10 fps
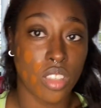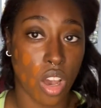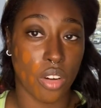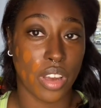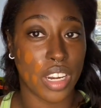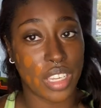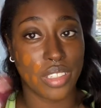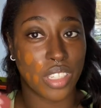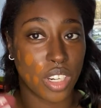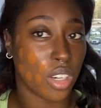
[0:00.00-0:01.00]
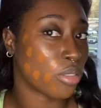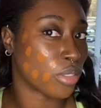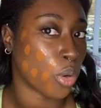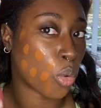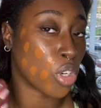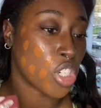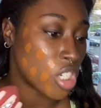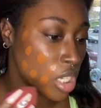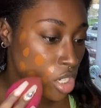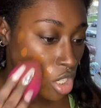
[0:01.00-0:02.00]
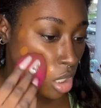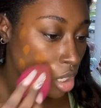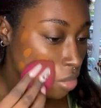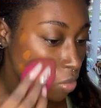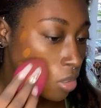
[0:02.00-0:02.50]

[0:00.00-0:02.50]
already, you know, orangey-ish enough.